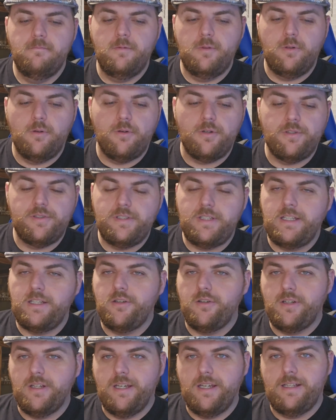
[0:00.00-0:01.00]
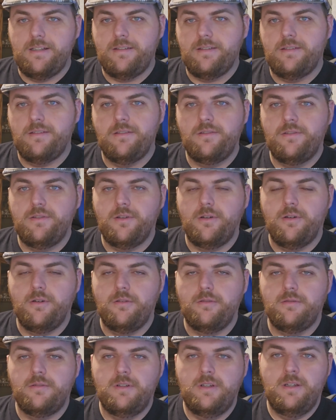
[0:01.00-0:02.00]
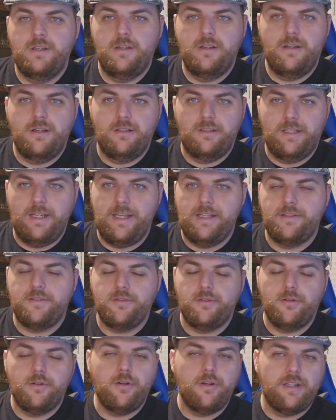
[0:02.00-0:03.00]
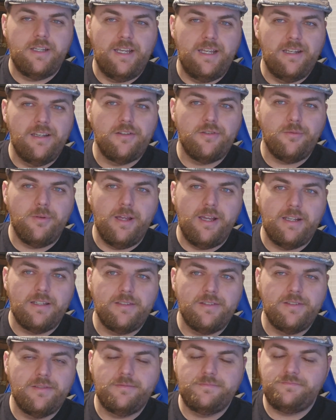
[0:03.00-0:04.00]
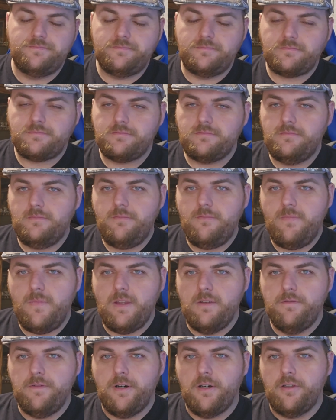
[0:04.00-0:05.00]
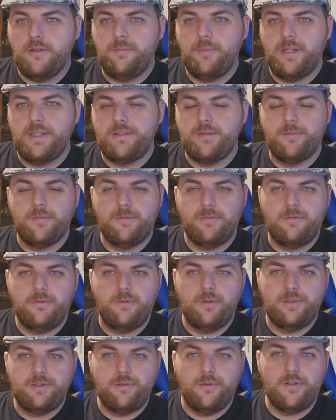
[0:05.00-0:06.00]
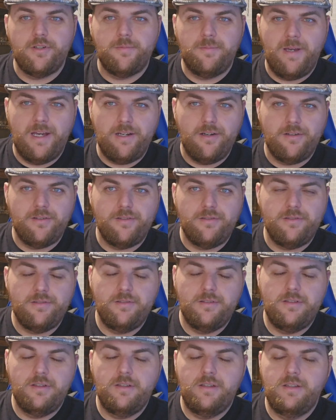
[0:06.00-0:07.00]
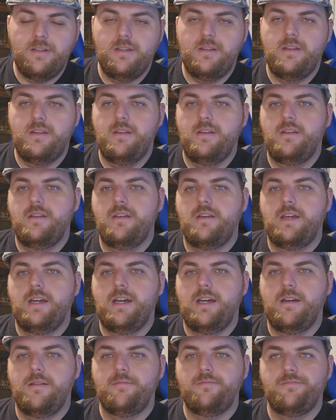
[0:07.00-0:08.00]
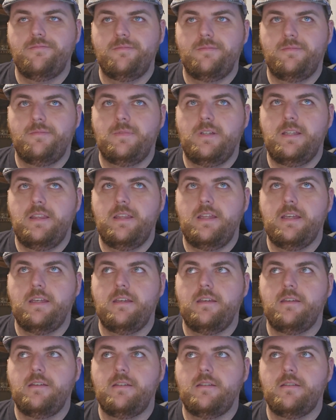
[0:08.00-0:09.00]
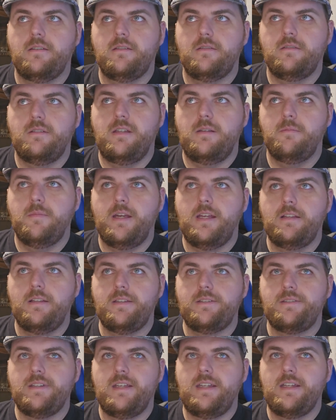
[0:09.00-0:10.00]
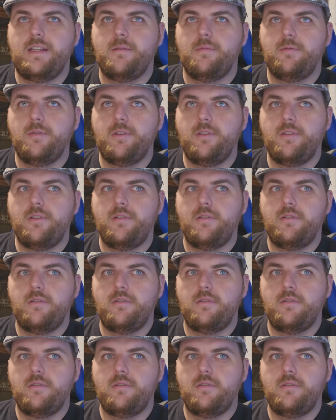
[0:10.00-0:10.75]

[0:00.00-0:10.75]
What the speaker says: your senior knight, so a Lancer or a Canis Rex, followed by some Questoris patterns. I think in my list I ended up with